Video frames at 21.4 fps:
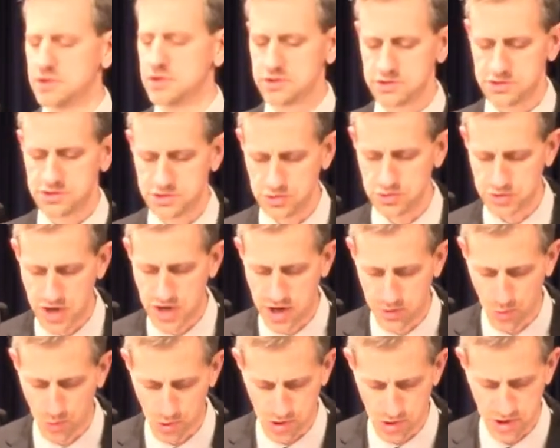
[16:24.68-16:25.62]
do
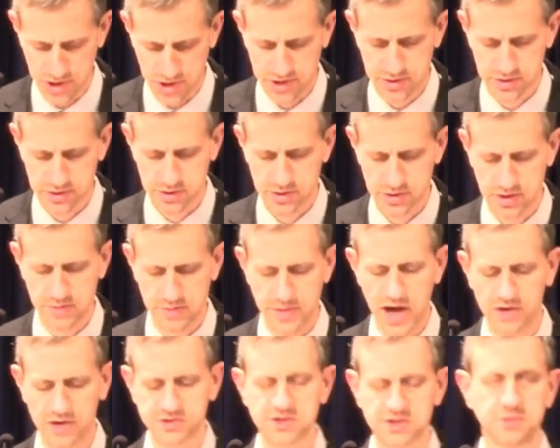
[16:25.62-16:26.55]
not worry
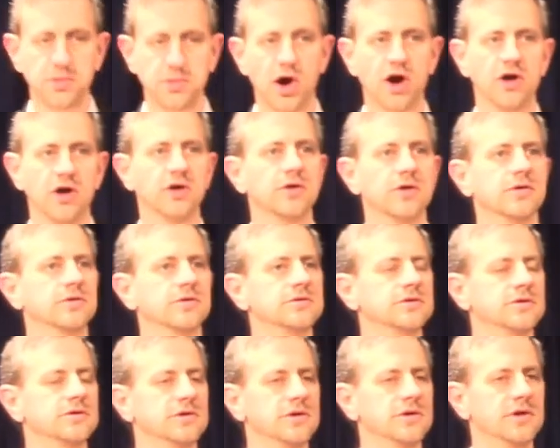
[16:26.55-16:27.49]
about tomorrow
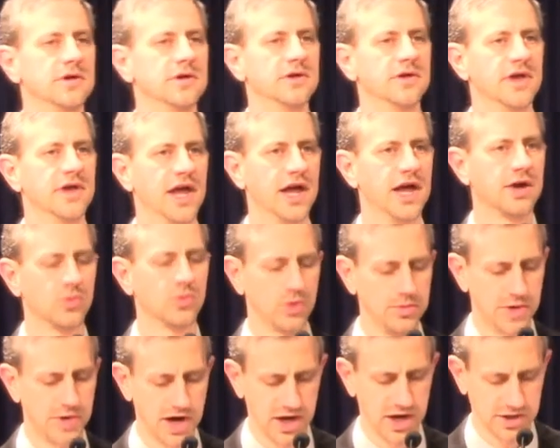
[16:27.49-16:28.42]
and
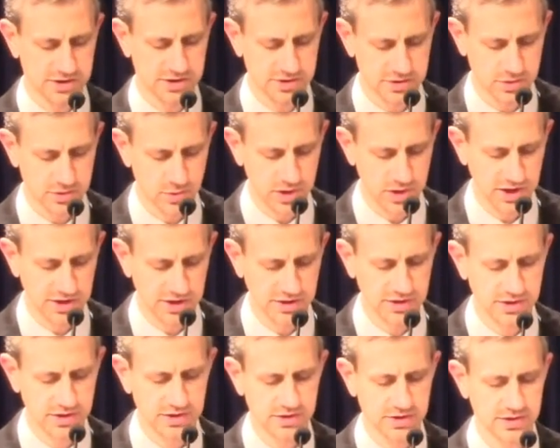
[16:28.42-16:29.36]
we might read
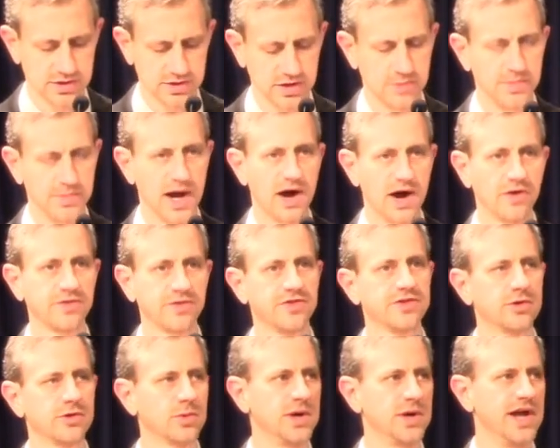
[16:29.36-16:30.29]
in about
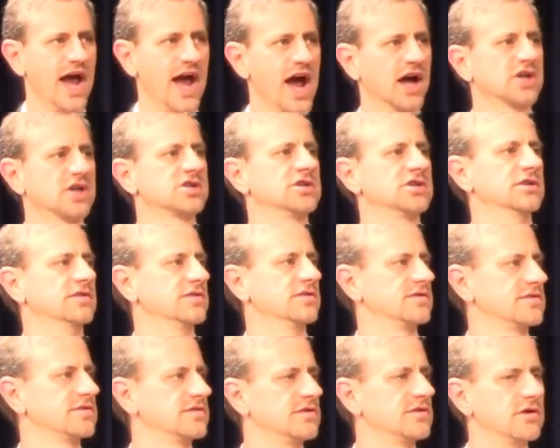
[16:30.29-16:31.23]
the
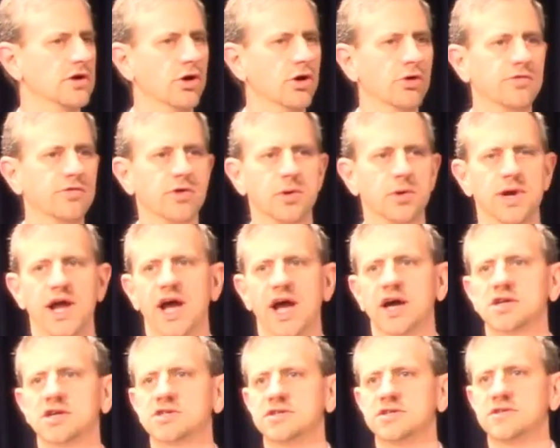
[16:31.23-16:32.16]
reactions, the
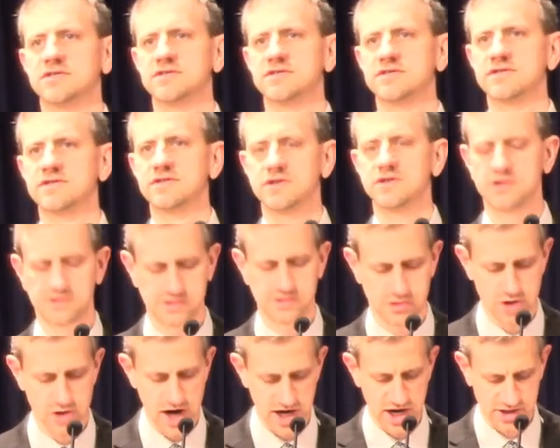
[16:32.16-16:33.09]
overreactions, the
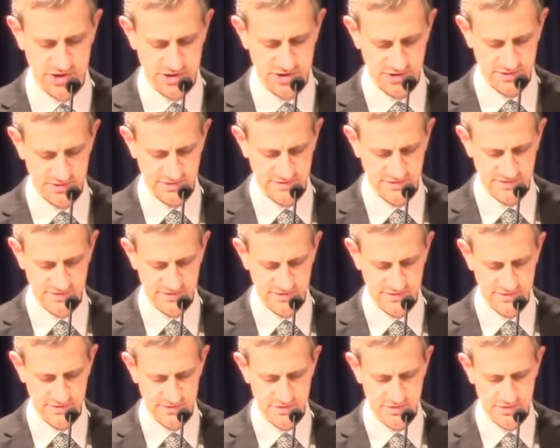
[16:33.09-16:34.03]
distractions.
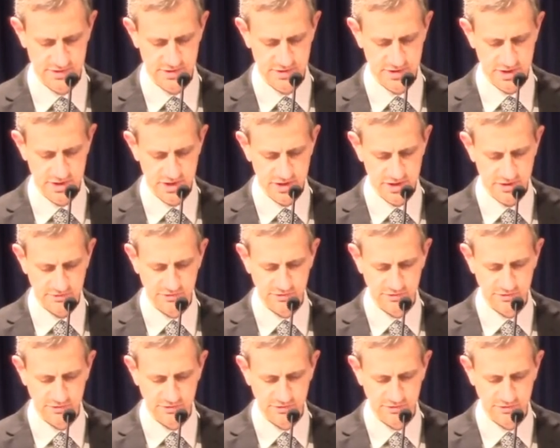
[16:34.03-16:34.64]
For